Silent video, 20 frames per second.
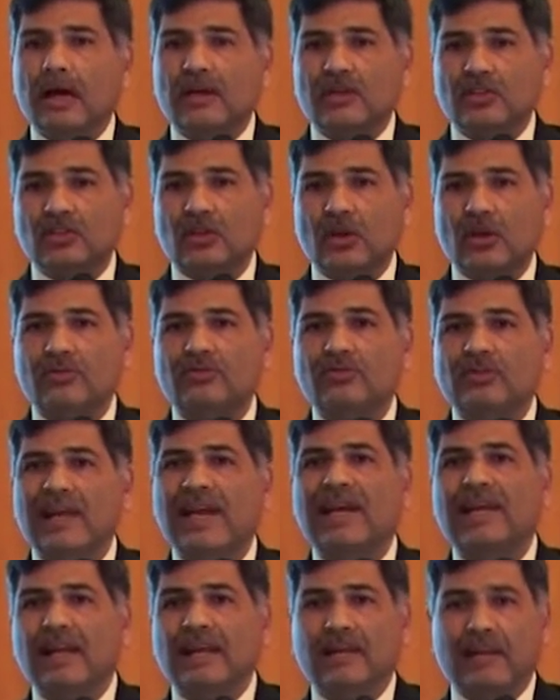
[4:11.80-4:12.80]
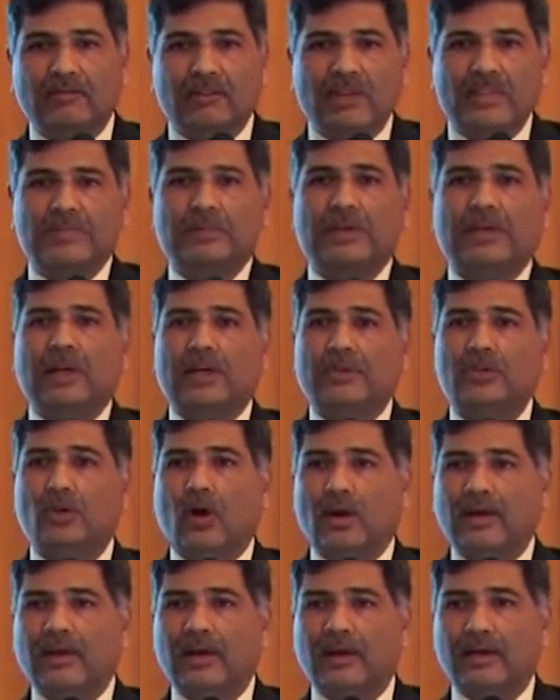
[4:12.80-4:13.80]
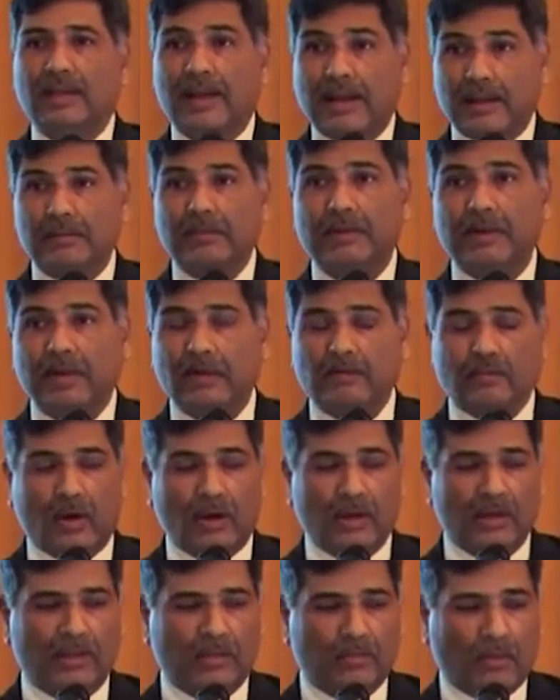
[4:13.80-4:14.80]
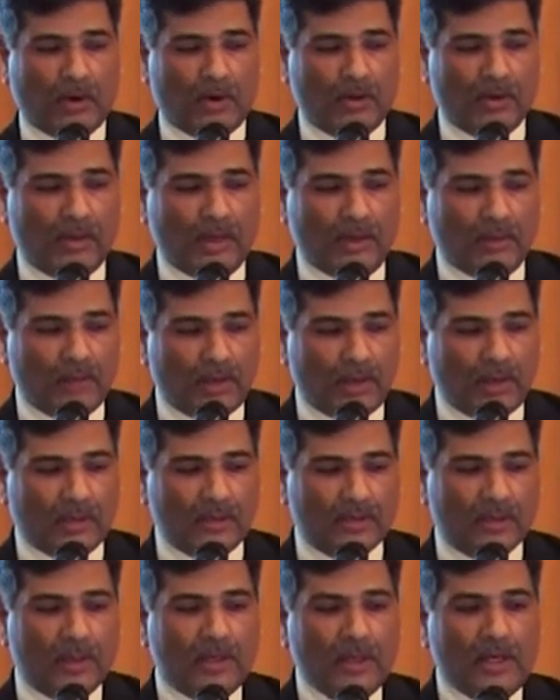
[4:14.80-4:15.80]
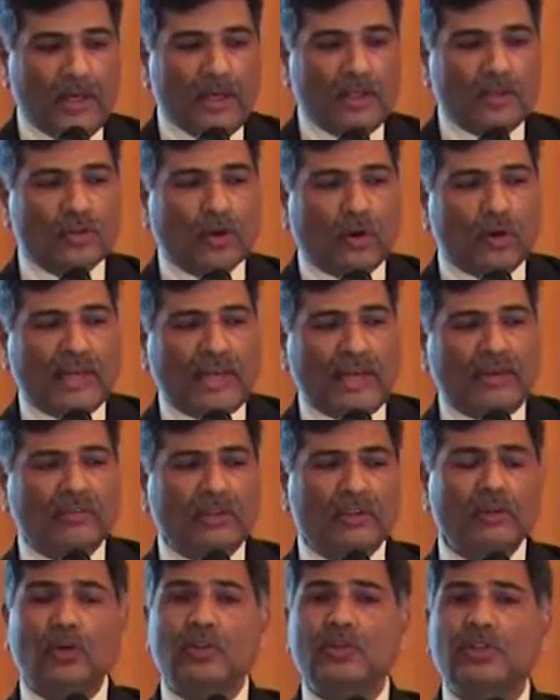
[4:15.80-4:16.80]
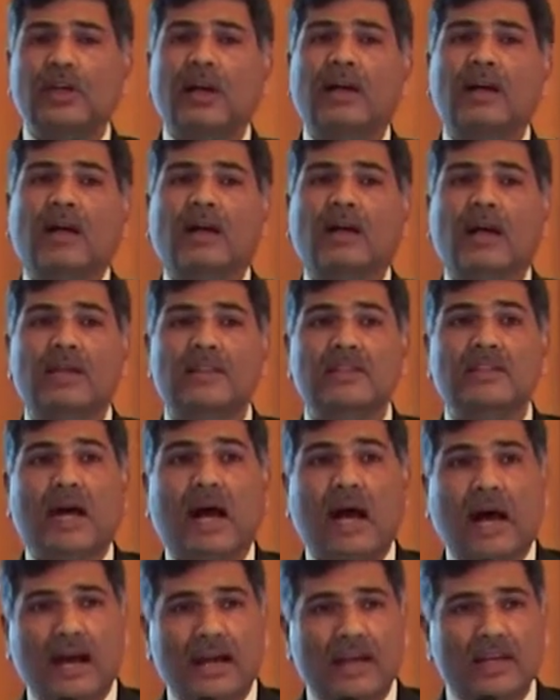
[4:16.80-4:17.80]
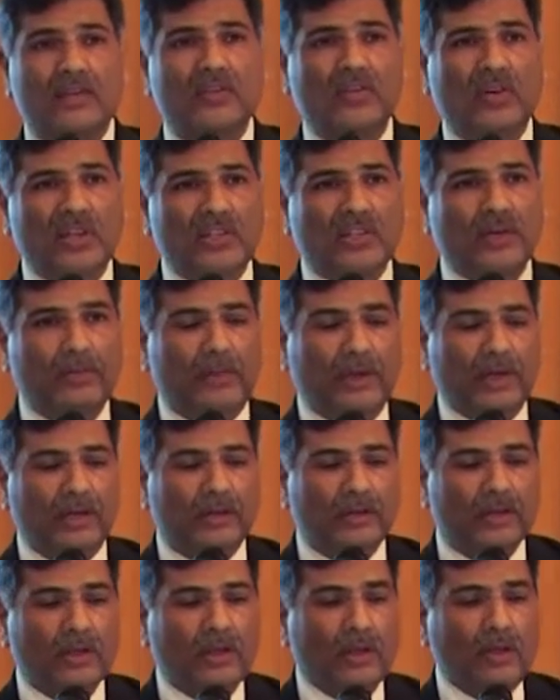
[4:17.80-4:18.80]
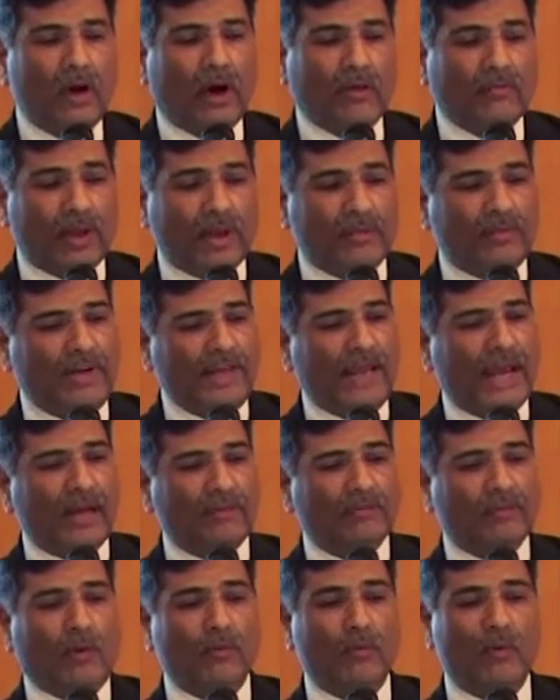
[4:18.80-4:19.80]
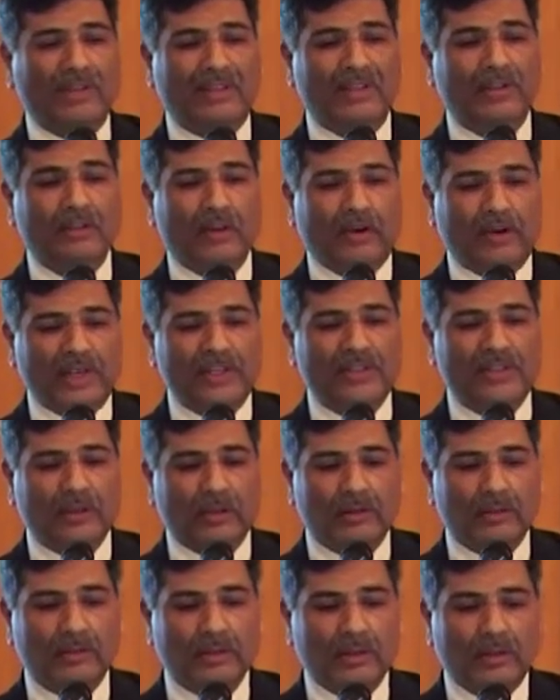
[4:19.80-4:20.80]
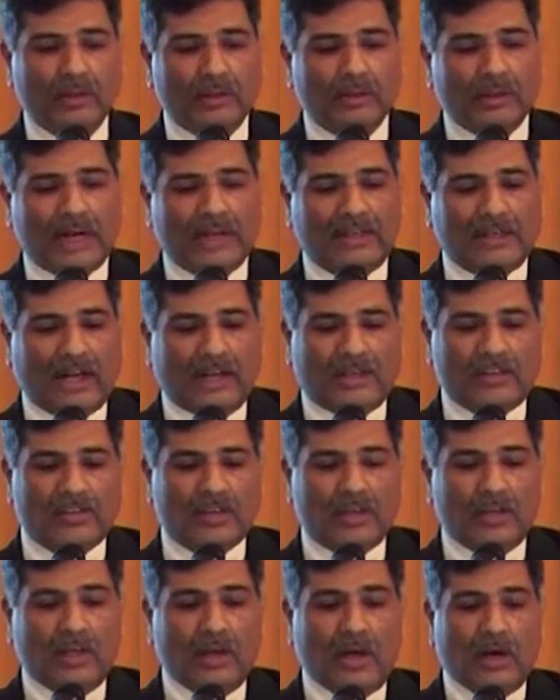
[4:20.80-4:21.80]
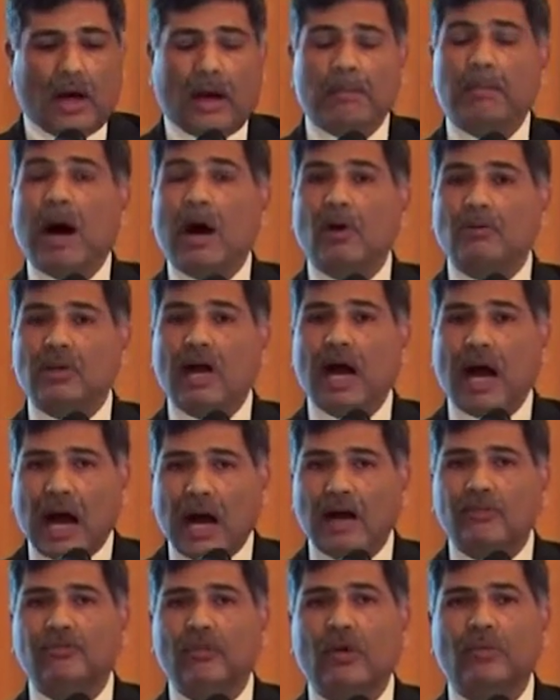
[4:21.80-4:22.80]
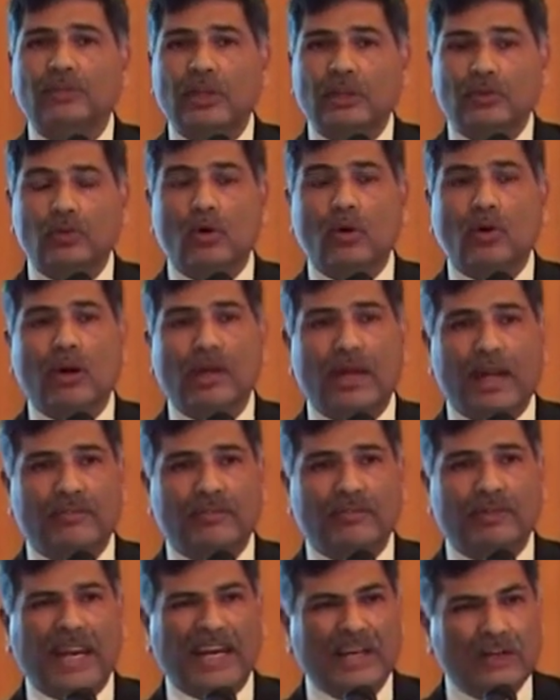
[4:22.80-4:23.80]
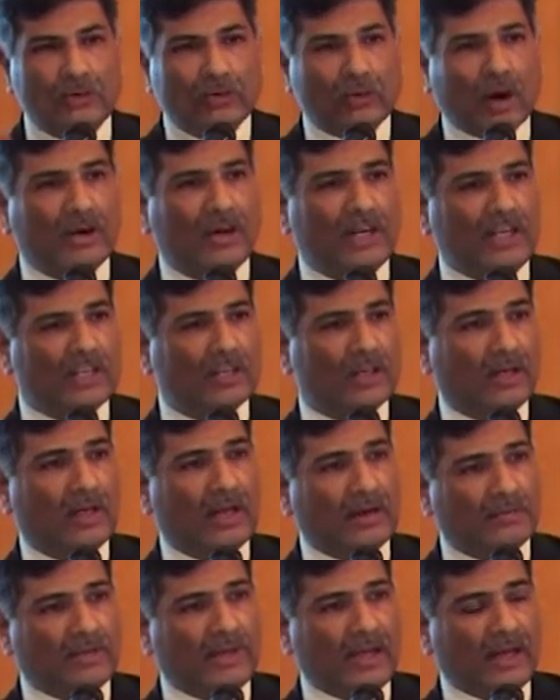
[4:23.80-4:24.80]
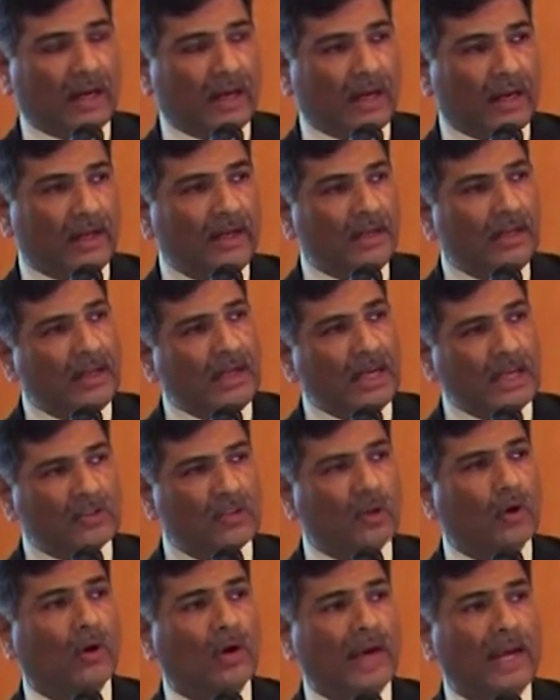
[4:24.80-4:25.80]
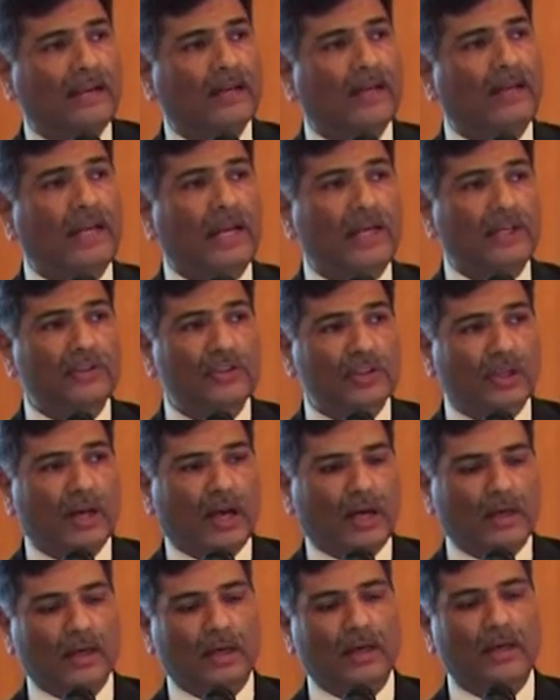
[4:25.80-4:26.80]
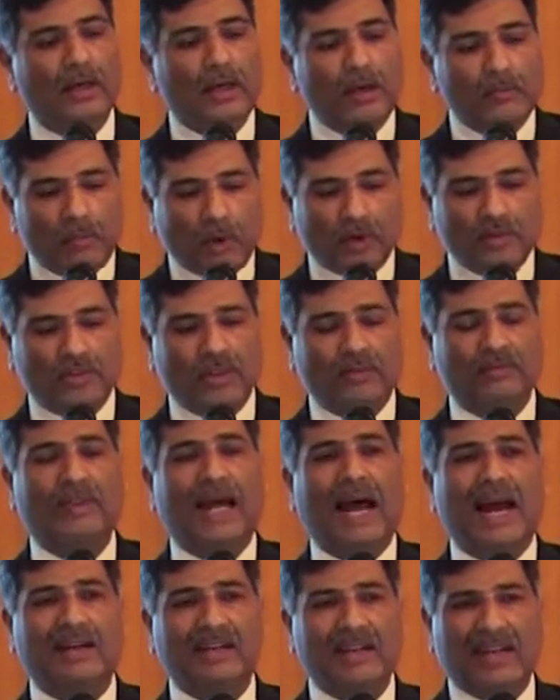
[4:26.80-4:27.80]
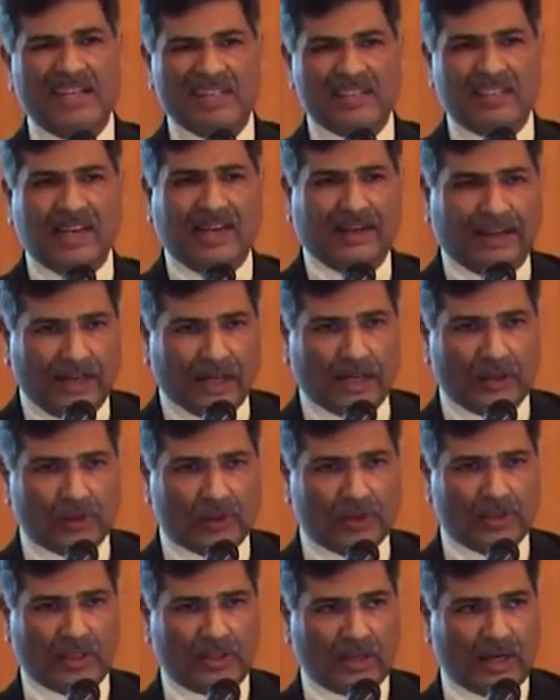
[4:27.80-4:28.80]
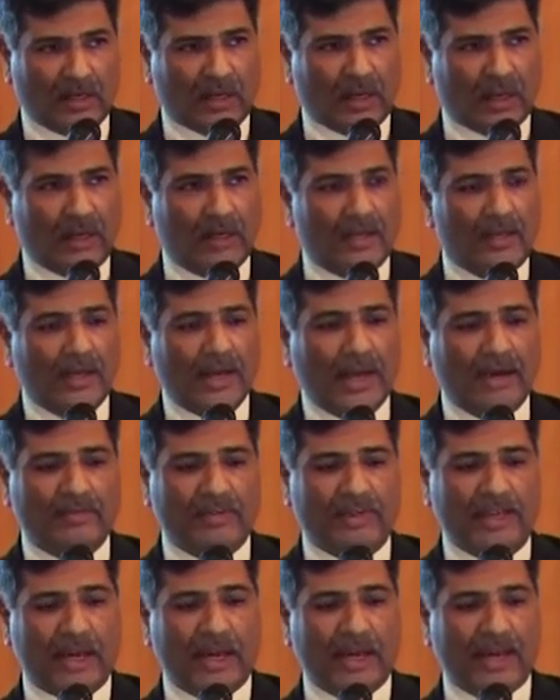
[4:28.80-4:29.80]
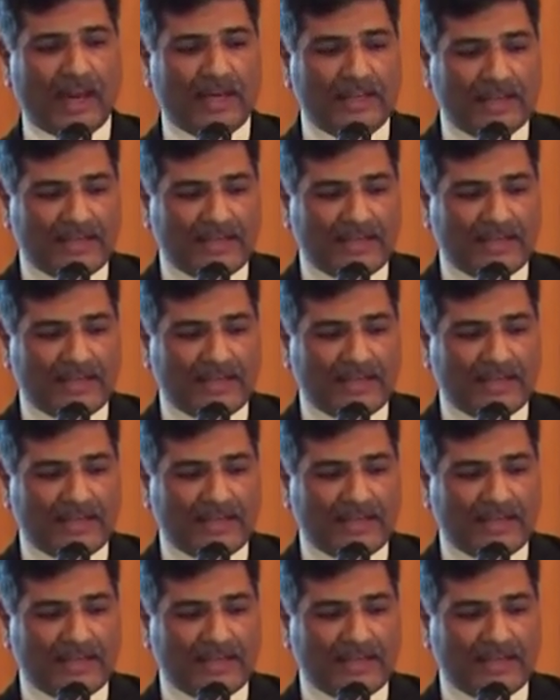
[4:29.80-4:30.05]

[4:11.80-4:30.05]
sort of trade and investment are joined at the hip in the modern day world. So even though Sri Lanka is the highest recipient of FDI from within the region, right? It's about half of the total intra-regional FDI is located in Sri Lanka. Most of that is India to Sri Lanka FDI. And